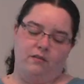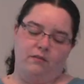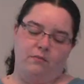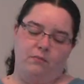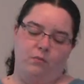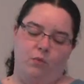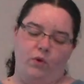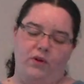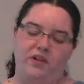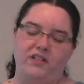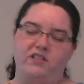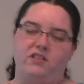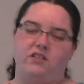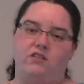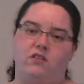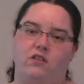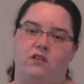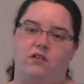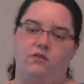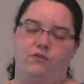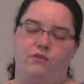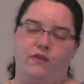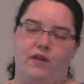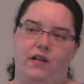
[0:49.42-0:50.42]
moist
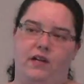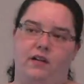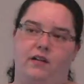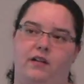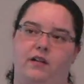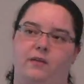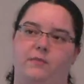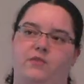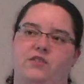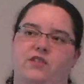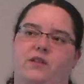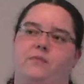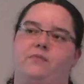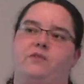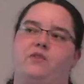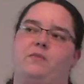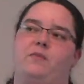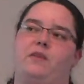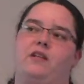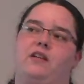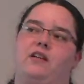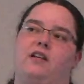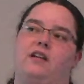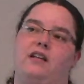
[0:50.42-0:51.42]
Gulf air comes up to
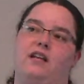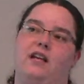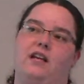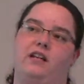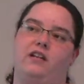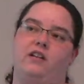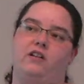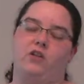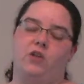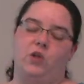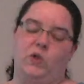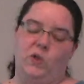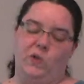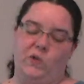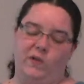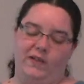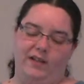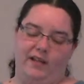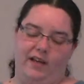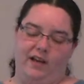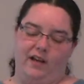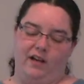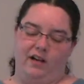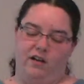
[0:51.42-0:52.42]
meet Canadian
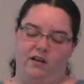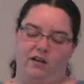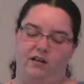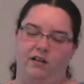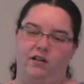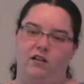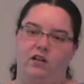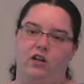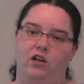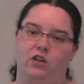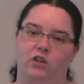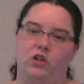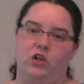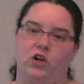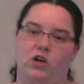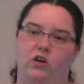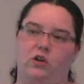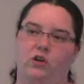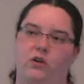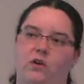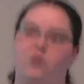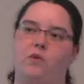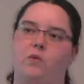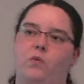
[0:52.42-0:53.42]
cold air,
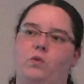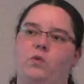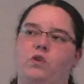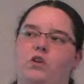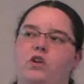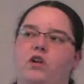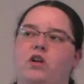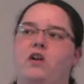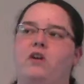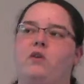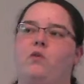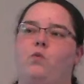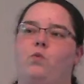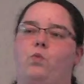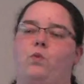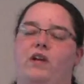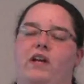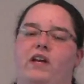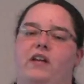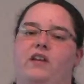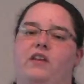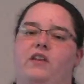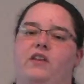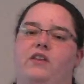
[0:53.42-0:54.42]
along
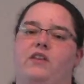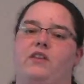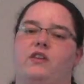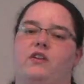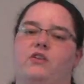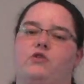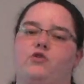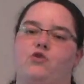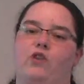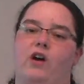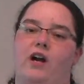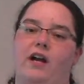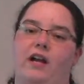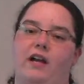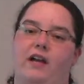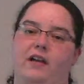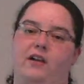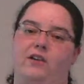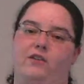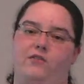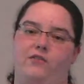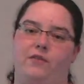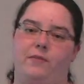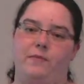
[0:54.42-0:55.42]
with dry
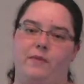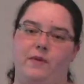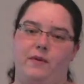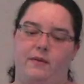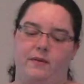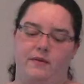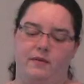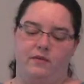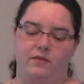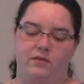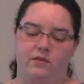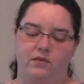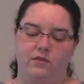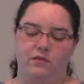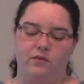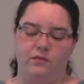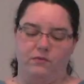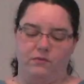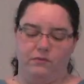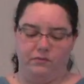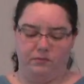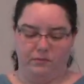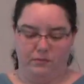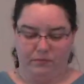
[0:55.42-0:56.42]
air from the
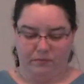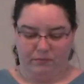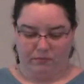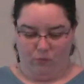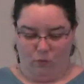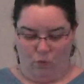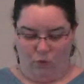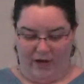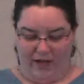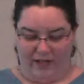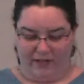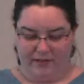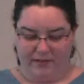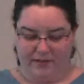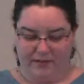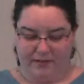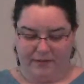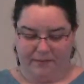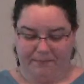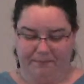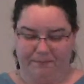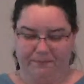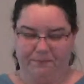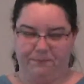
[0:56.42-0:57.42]
west.
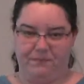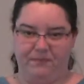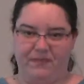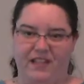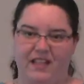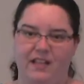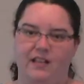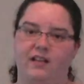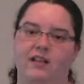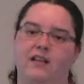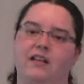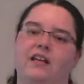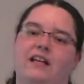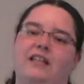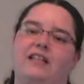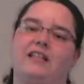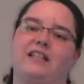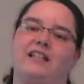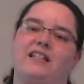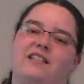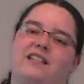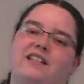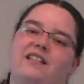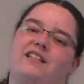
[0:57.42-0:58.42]

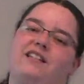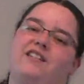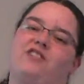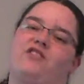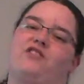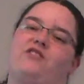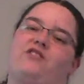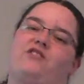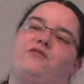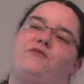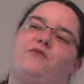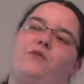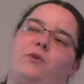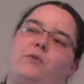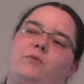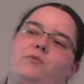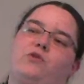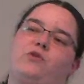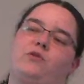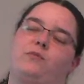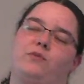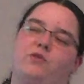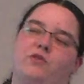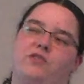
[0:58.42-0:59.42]
These conditions form
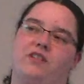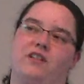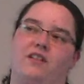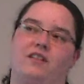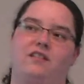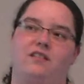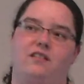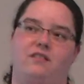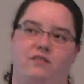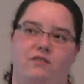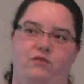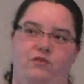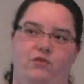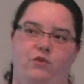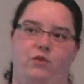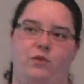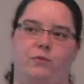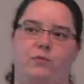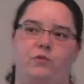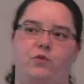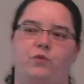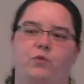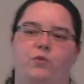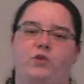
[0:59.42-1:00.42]
supercell
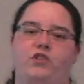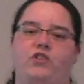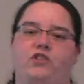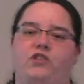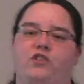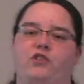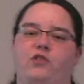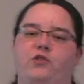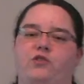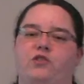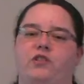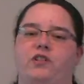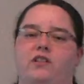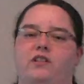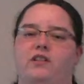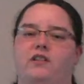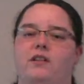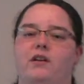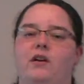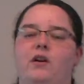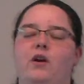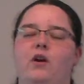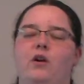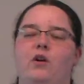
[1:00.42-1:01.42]
thunderstorms, which are usually
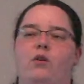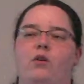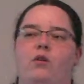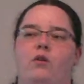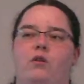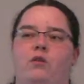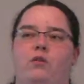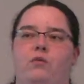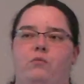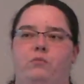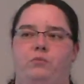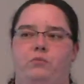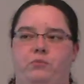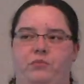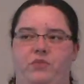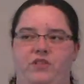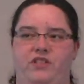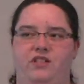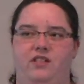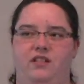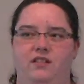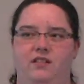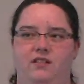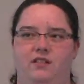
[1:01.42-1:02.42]

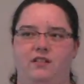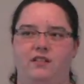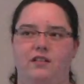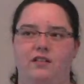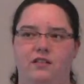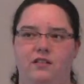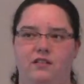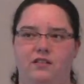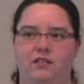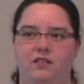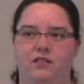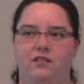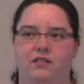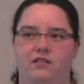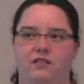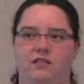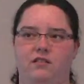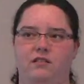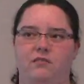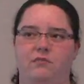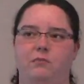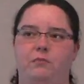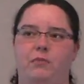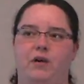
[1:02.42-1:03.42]
preceded
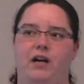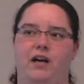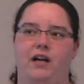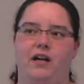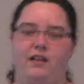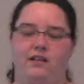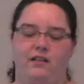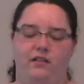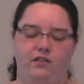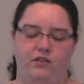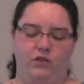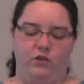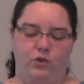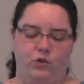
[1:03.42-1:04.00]
by the